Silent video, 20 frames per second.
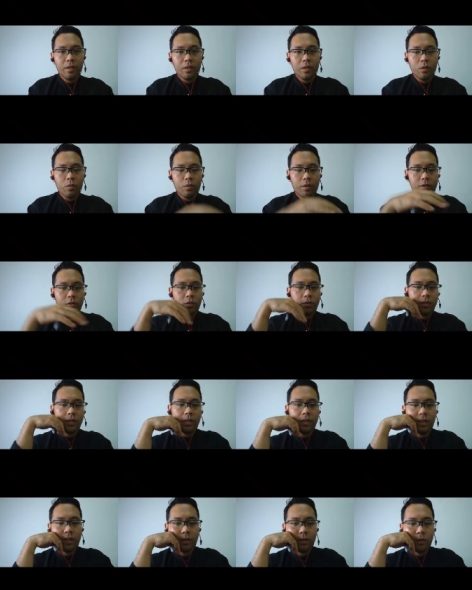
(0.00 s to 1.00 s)
Once you
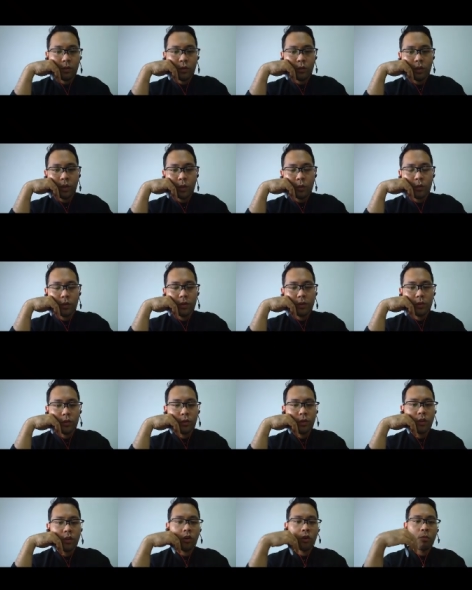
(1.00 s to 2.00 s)
take the Q equal,
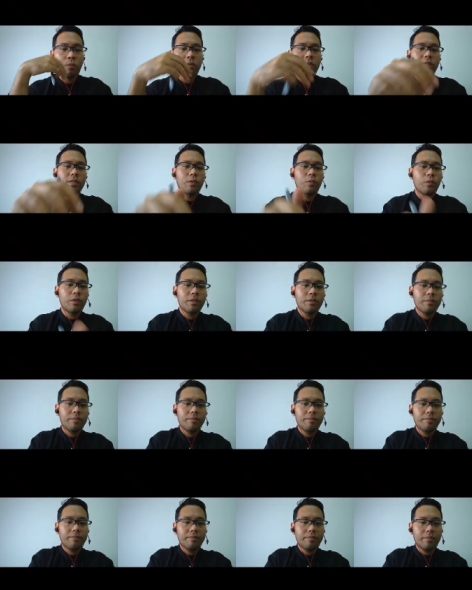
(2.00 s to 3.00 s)
so the opposite one,
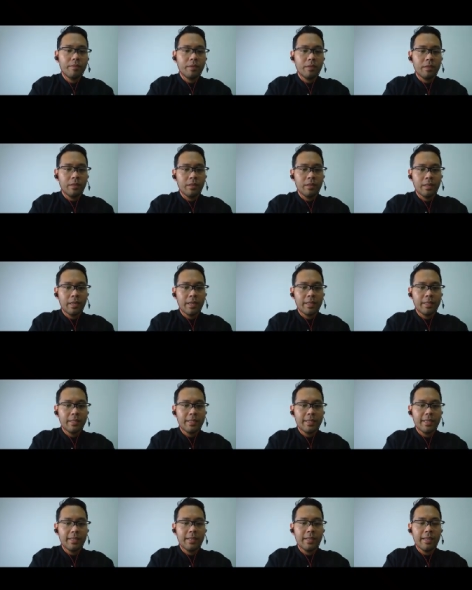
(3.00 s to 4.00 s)
the other
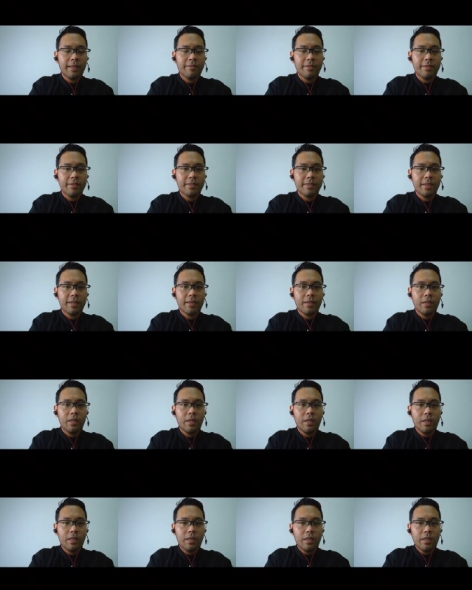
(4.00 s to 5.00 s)
side, the left hand side,
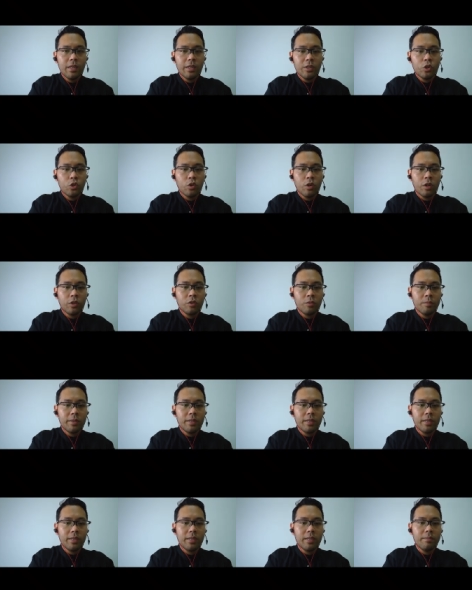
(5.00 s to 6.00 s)
it should
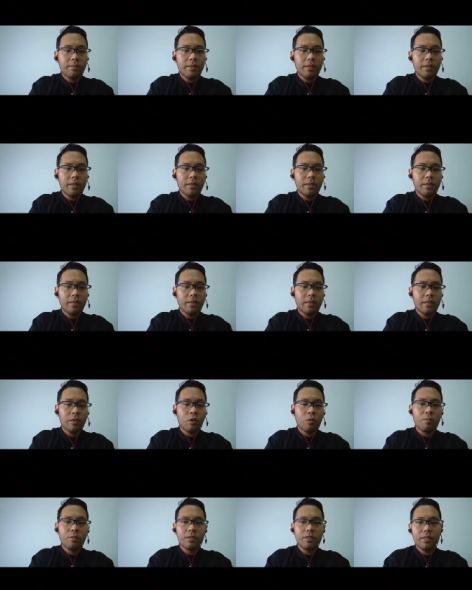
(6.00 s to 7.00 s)
automatically be the
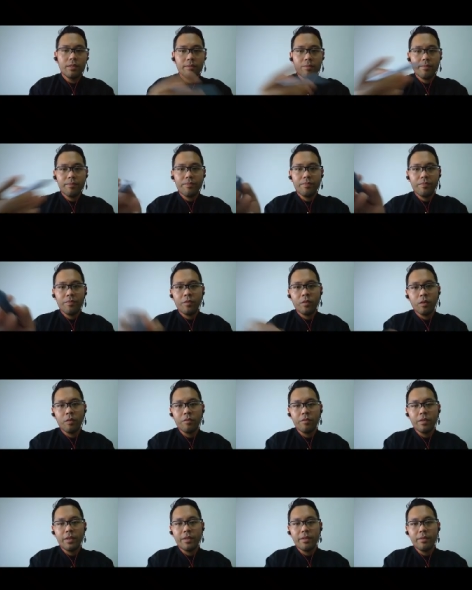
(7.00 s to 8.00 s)
opposite of
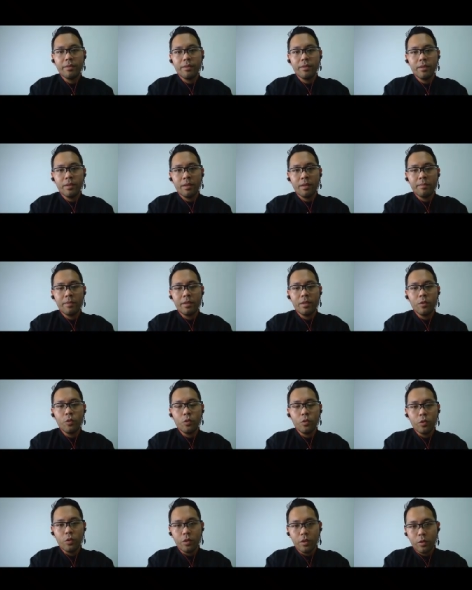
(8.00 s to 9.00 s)
that. I mean, you
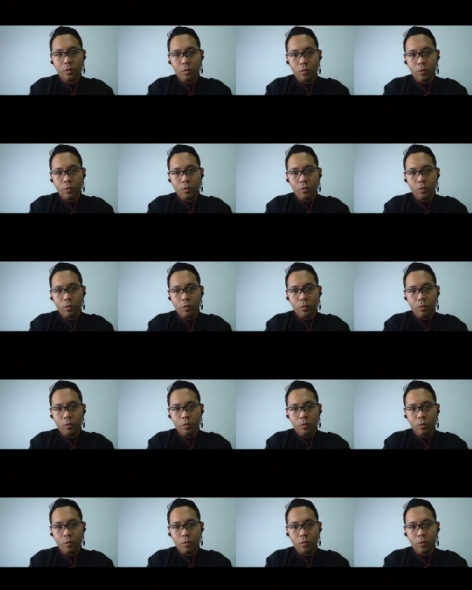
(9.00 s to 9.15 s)
need to